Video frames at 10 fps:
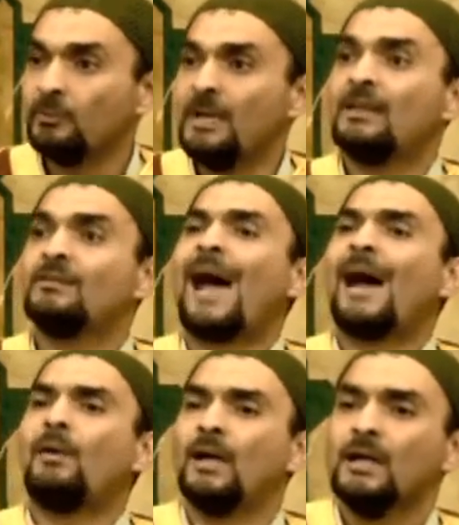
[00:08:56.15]
to make
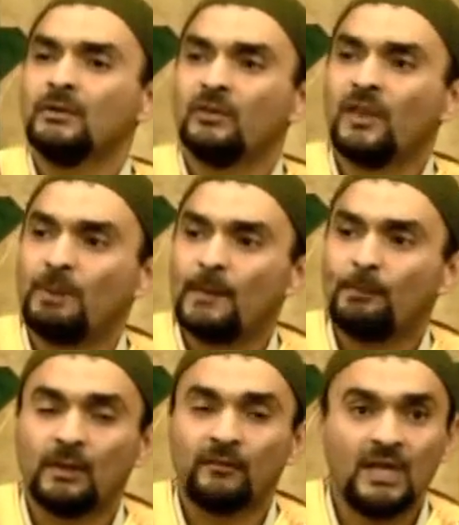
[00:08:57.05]
da'wah to the
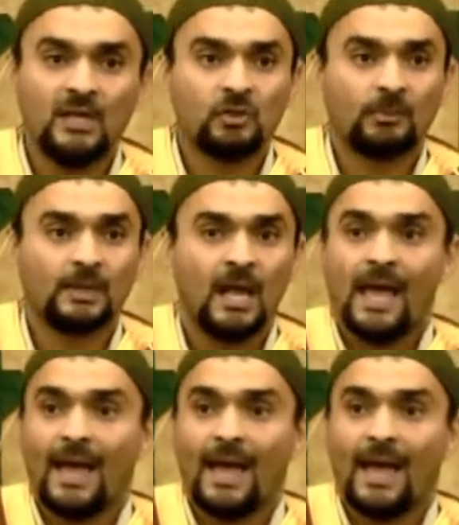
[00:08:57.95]
people of Egypt.